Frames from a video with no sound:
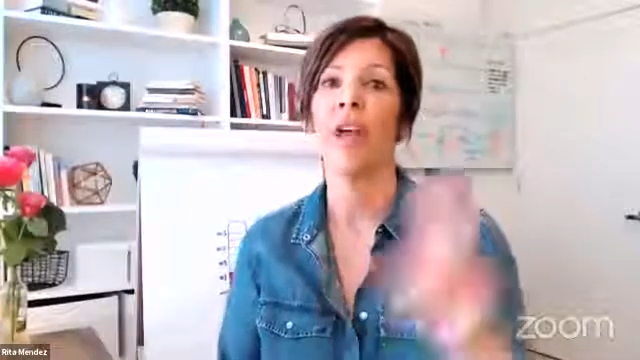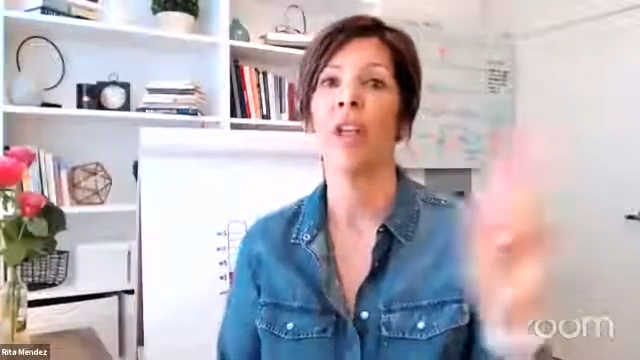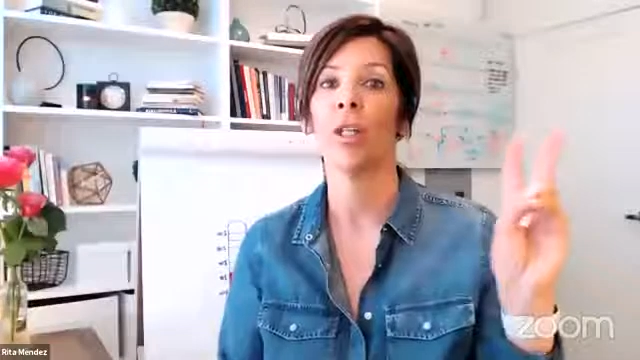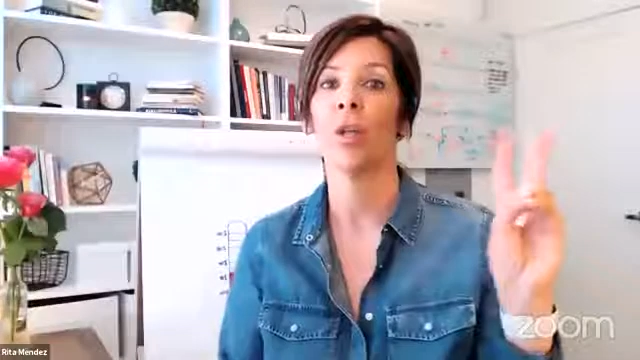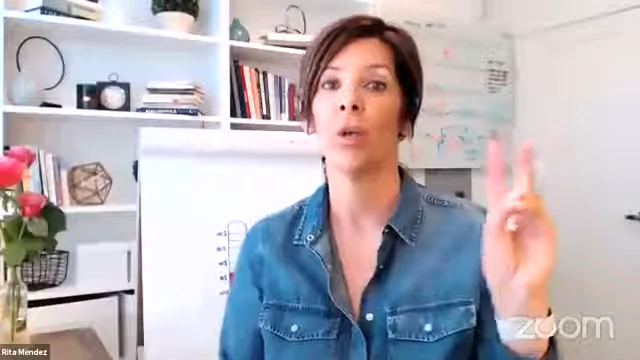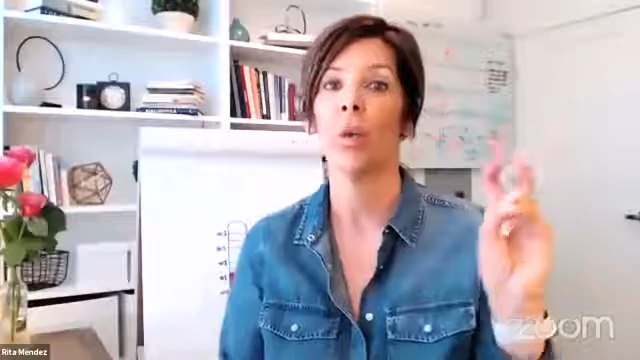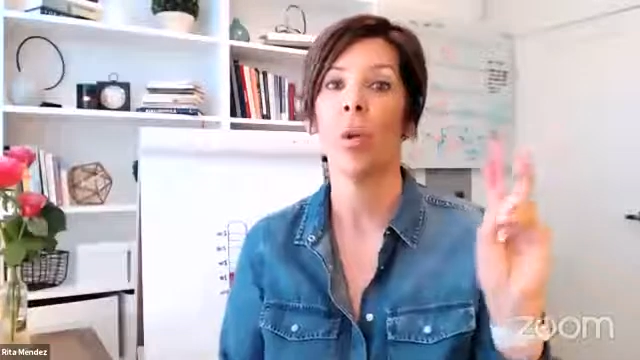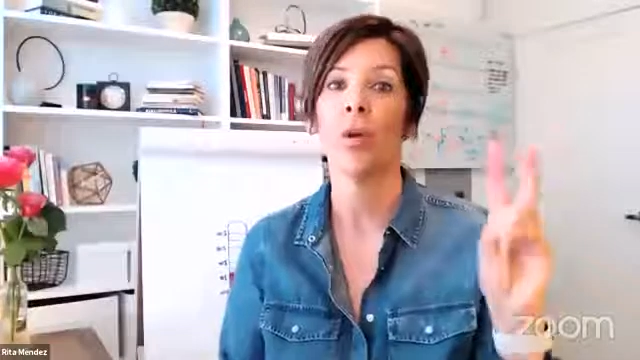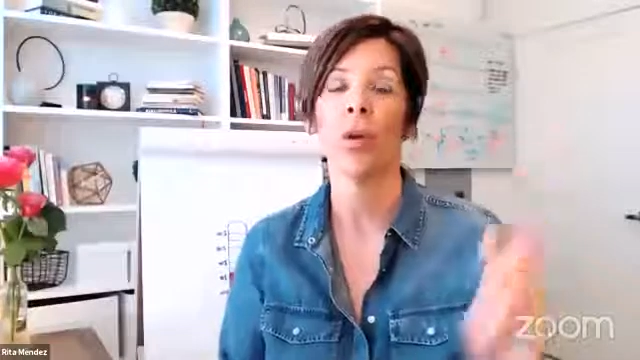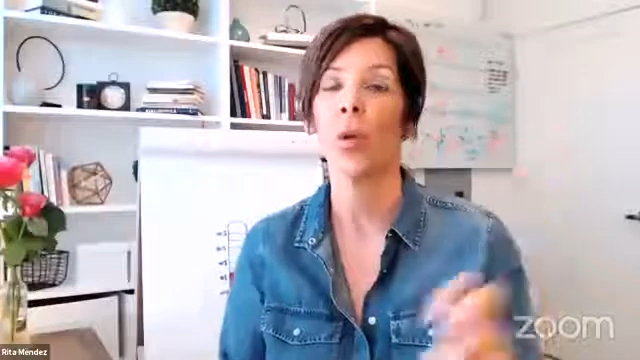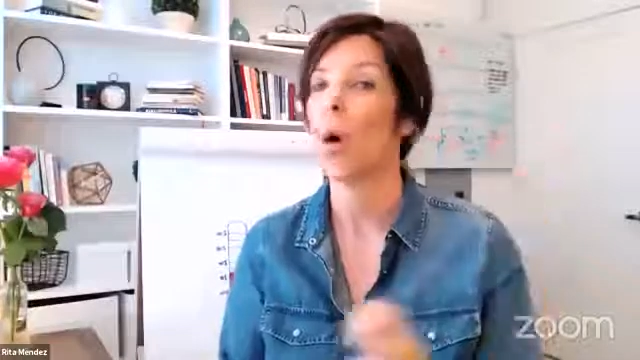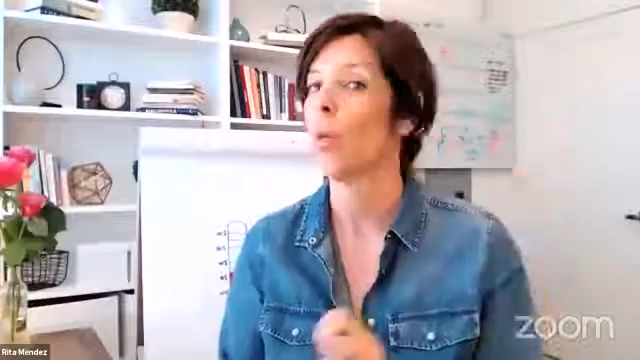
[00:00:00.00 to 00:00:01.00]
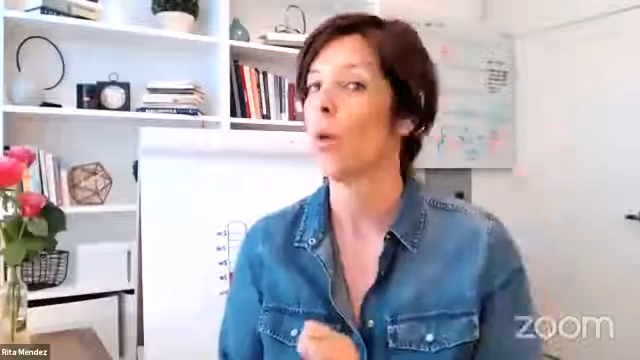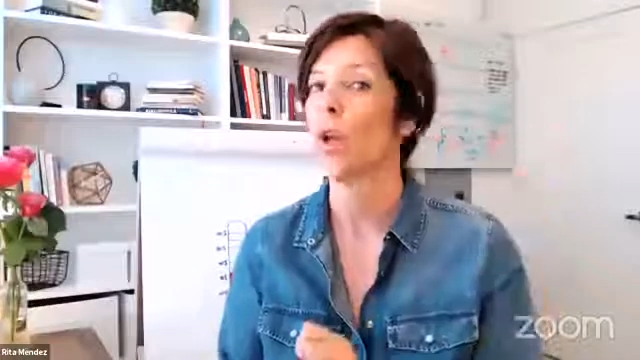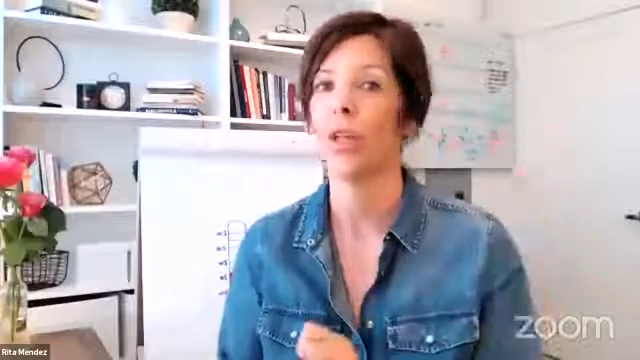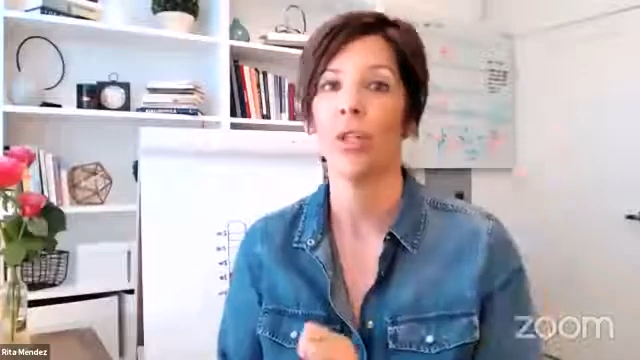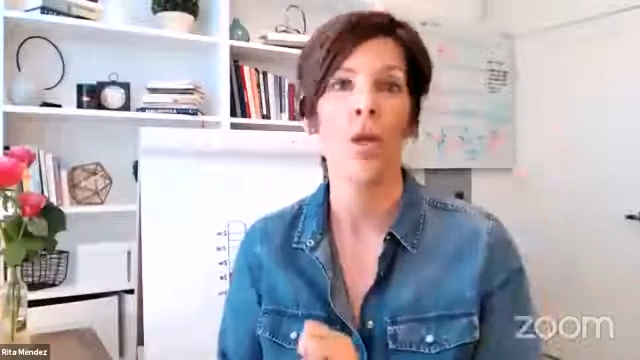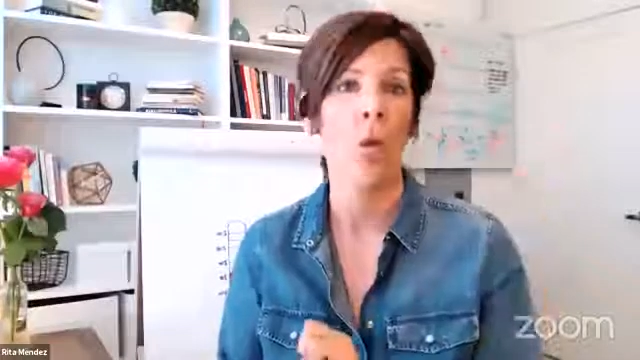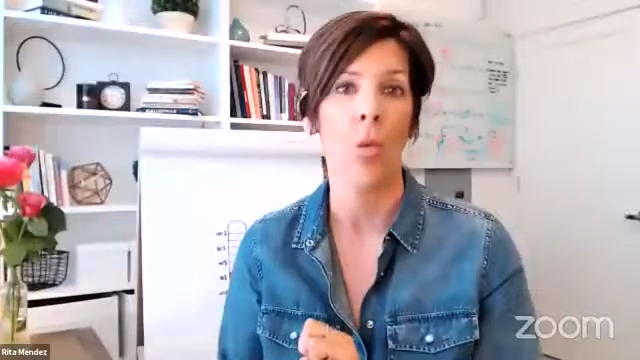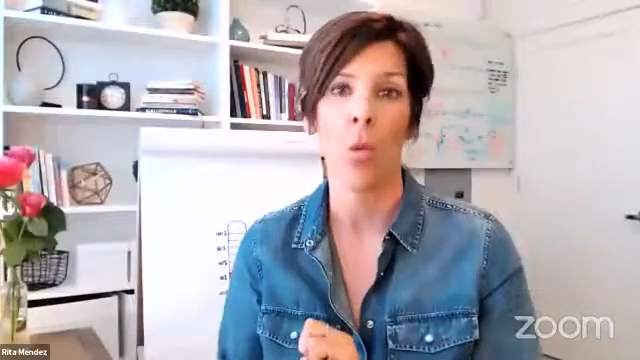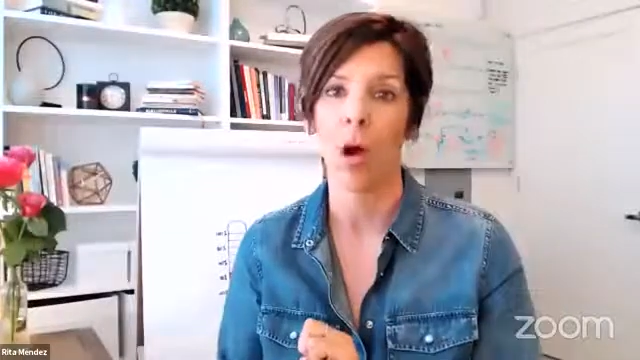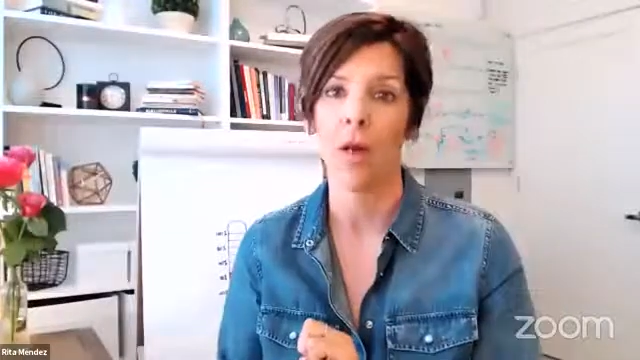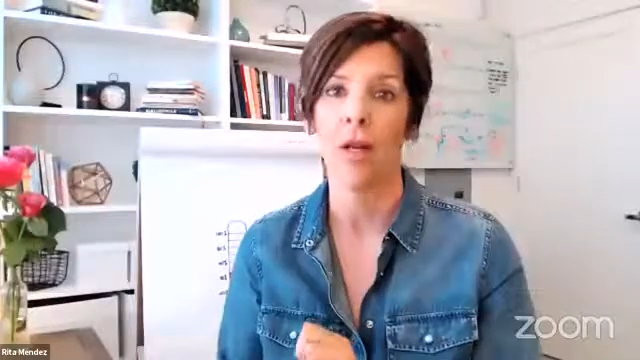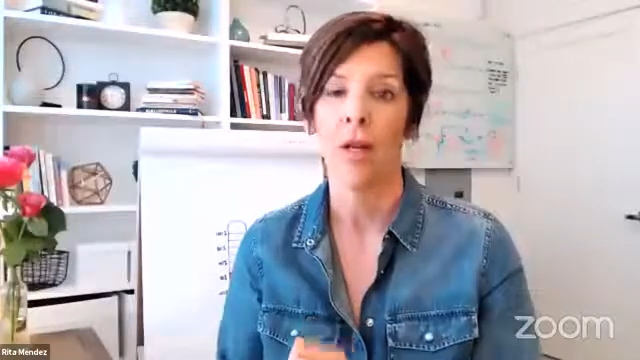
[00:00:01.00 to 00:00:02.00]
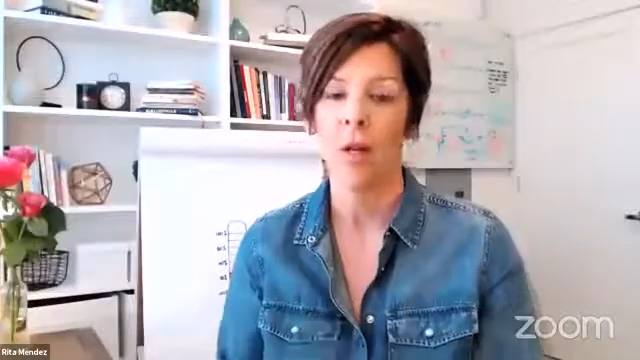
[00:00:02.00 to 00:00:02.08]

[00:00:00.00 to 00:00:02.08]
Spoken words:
that you quote unquote don't want,